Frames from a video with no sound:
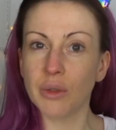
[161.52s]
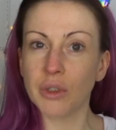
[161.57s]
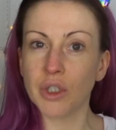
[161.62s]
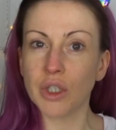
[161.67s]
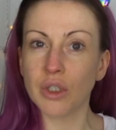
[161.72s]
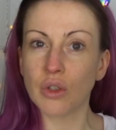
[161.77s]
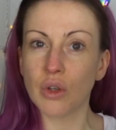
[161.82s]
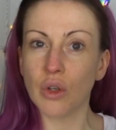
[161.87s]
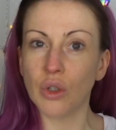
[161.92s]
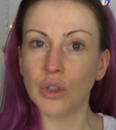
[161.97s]

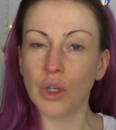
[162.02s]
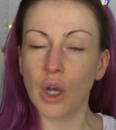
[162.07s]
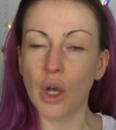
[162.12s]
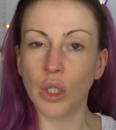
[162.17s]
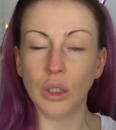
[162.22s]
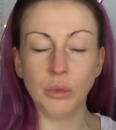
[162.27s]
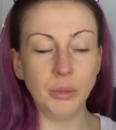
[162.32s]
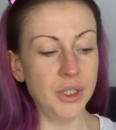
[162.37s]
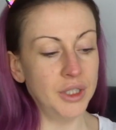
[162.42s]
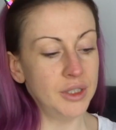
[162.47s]
which is called
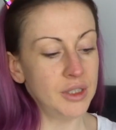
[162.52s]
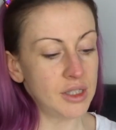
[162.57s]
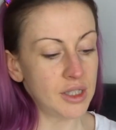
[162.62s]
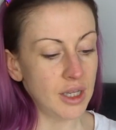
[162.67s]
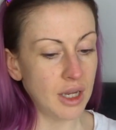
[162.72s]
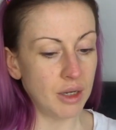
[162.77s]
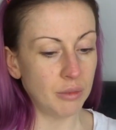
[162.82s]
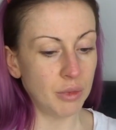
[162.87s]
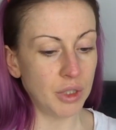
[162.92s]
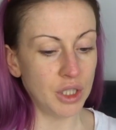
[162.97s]
Almonds,
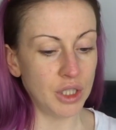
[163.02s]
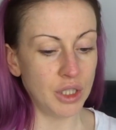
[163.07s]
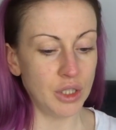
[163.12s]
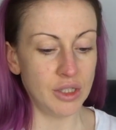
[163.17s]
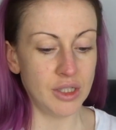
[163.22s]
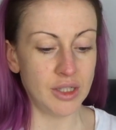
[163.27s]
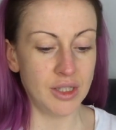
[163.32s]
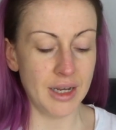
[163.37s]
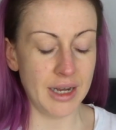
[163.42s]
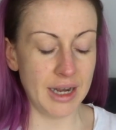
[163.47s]
and I'm gonna
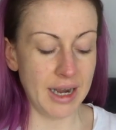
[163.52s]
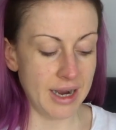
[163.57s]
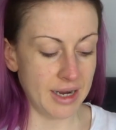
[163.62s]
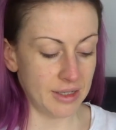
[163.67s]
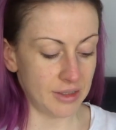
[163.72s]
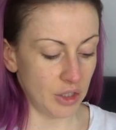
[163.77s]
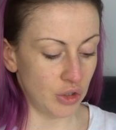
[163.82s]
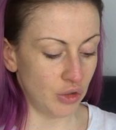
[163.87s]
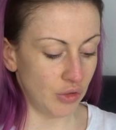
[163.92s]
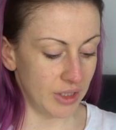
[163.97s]
use that
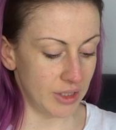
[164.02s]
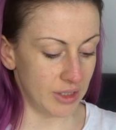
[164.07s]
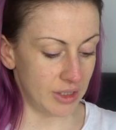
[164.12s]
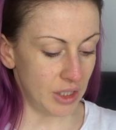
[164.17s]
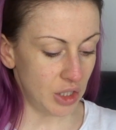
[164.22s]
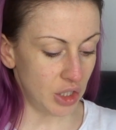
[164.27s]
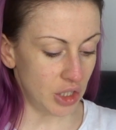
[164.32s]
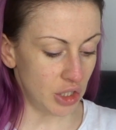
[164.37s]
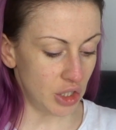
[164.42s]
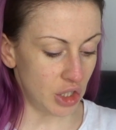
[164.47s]
as a
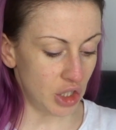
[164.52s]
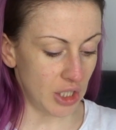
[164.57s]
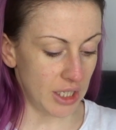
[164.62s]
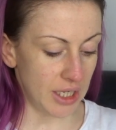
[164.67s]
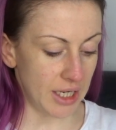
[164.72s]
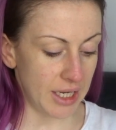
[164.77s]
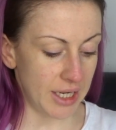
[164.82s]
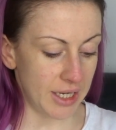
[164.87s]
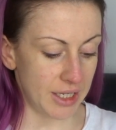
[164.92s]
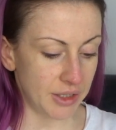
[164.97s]
transition
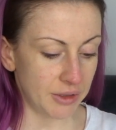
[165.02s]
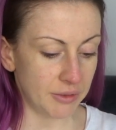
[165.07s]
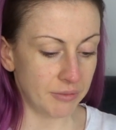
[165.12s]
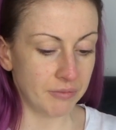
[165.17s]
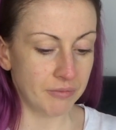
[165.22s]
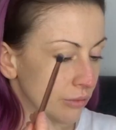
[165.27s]
shade.